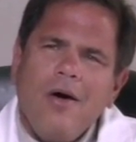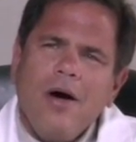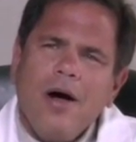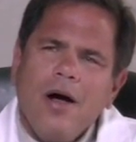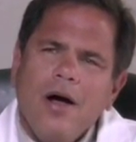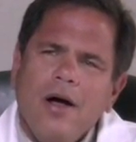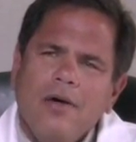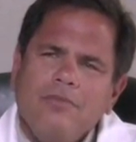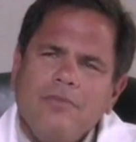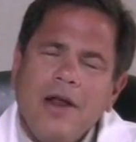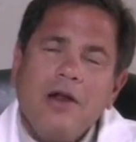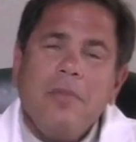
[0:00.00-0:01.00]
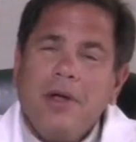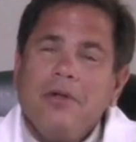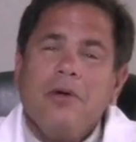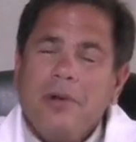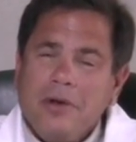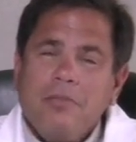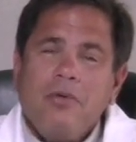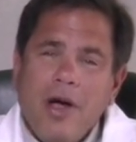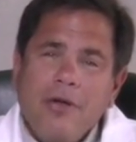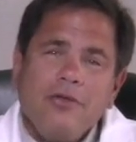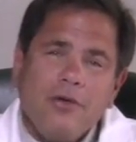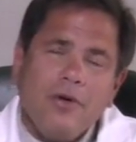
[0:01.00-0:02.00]
tend to be a little bit
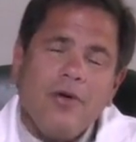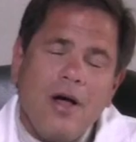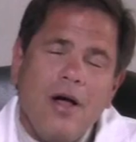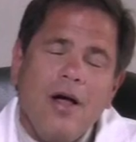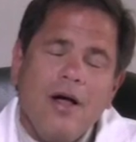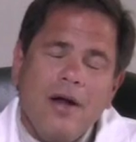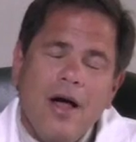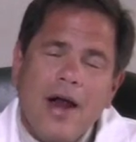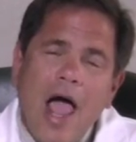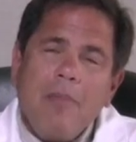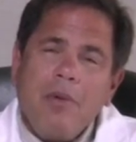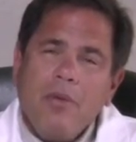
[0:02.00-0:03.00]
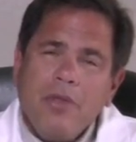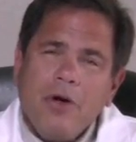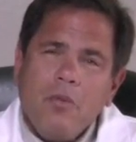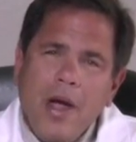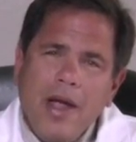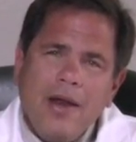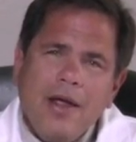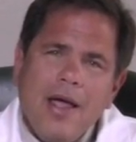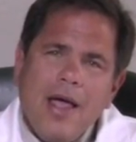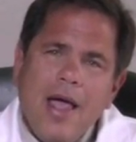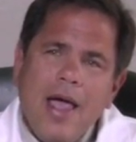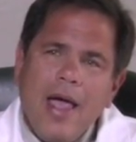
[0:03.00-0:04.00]
depressed or unhappy with their weight.
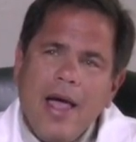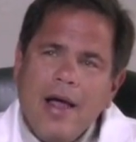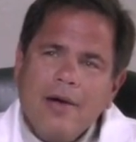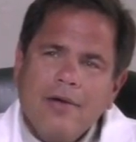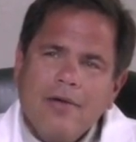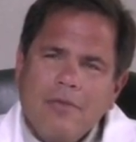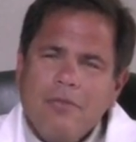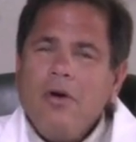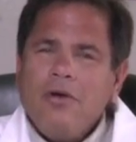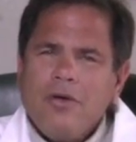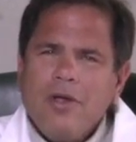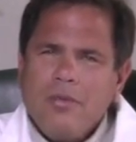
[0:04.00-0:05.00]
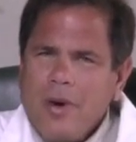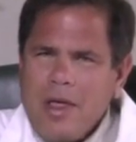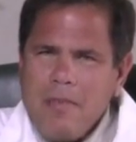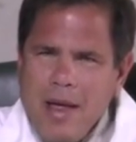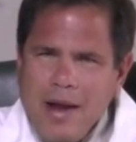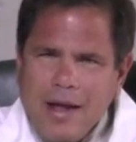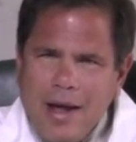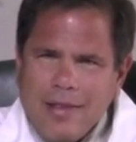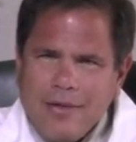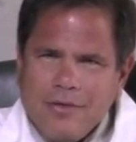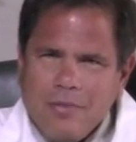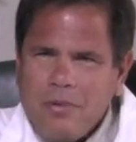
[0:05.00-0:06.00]
And unfortunately, the way they medicate
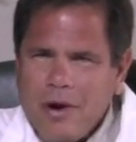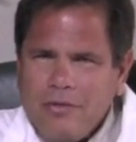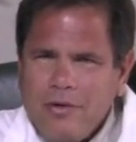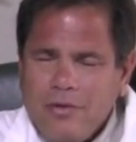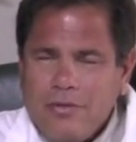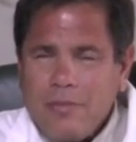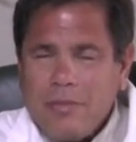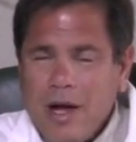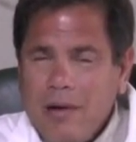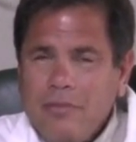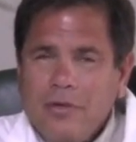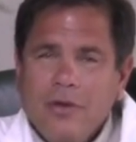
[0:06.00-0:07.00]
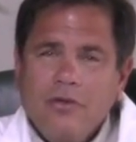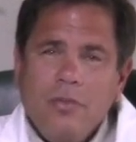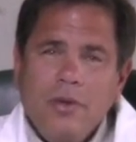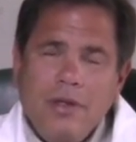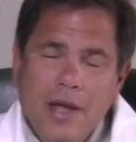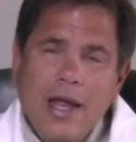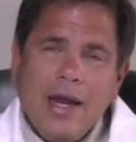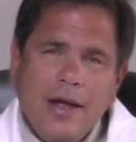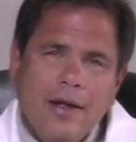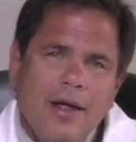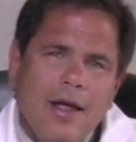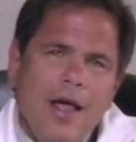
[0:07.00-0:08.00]
this depression sometimes is with
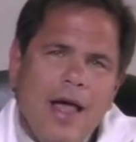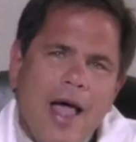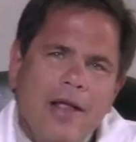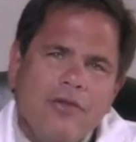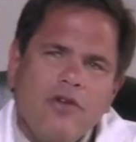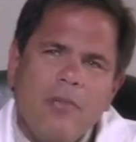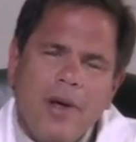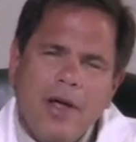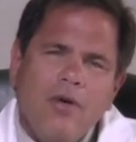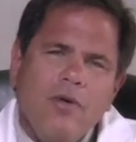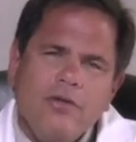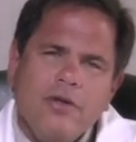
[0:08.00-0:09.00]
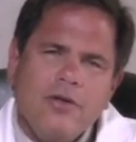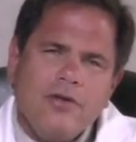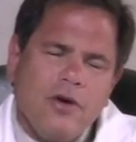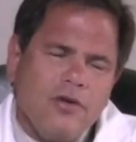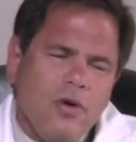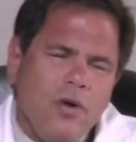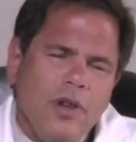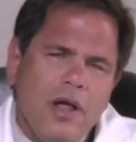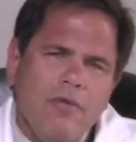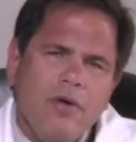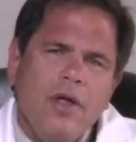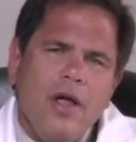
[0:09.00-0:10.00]
eating. And so by increasing your serotonin
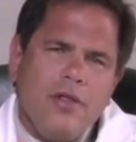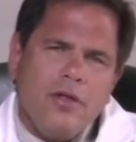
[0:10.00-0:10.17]
level,